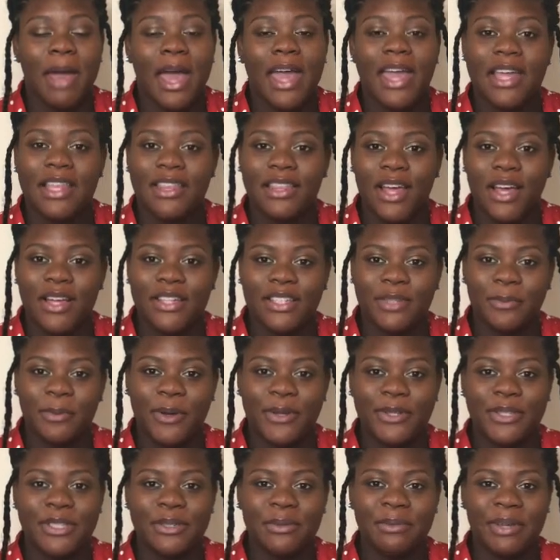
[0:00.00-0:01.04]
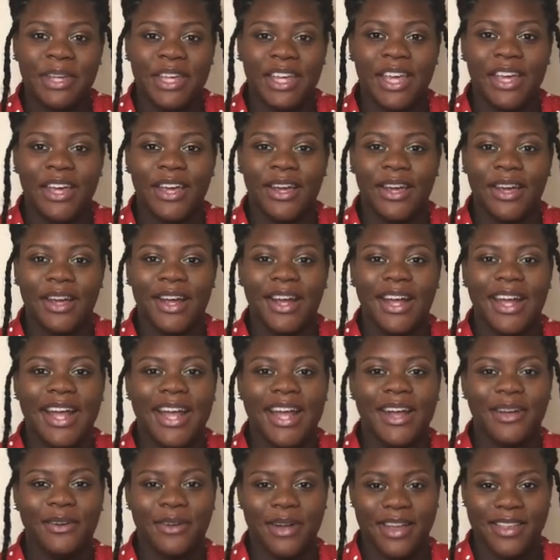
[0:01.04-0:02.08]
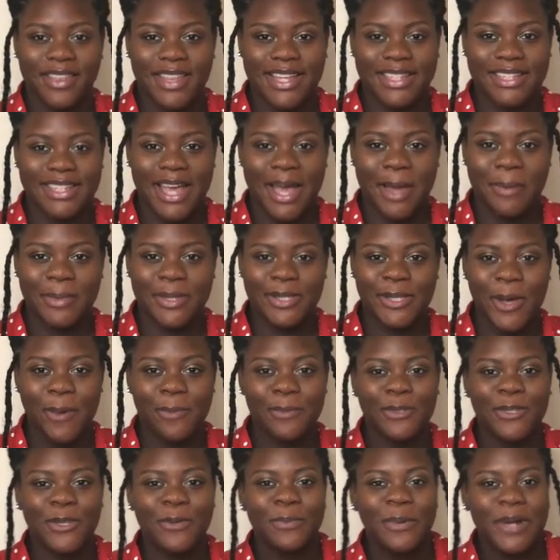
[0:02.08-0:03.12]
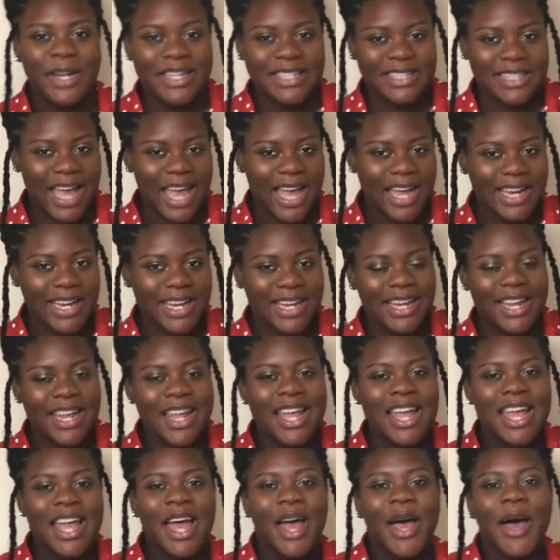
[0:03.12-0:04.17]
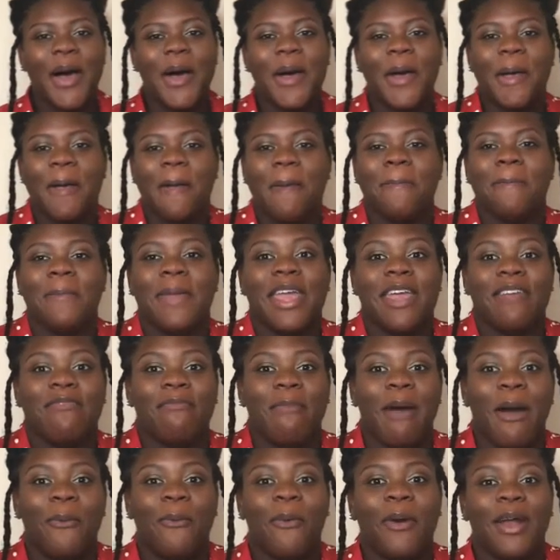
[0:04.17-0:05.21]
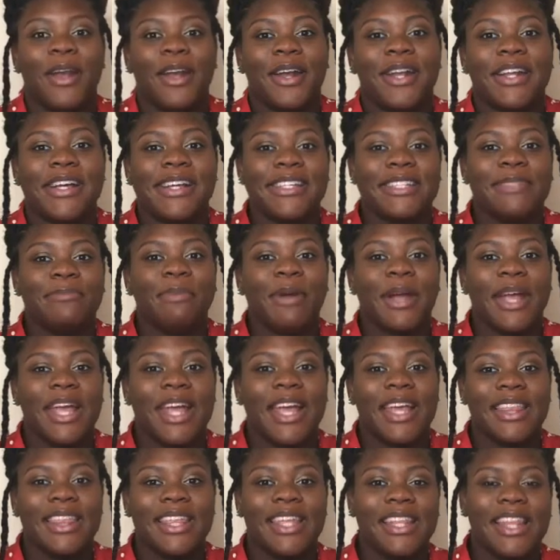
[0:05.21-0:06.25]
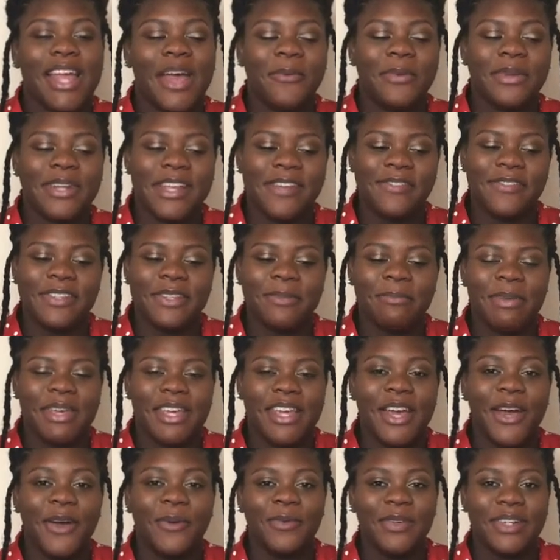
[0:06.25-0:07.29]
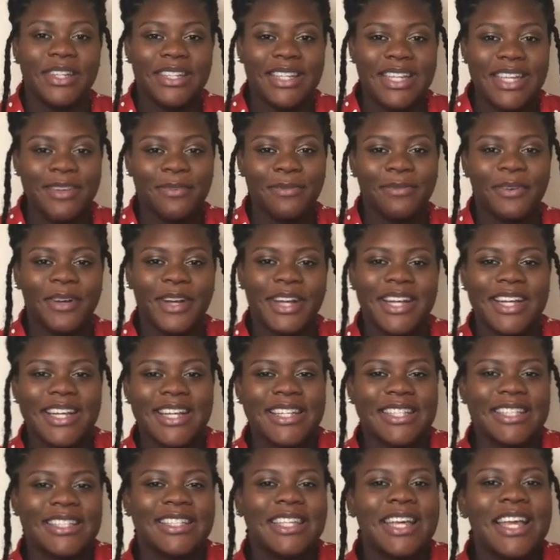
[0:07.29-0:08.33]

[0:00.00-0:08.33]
in-laws are supposed to be here around that time, and so I'm super excited. If my water does break, then that would definitely be a relief for us,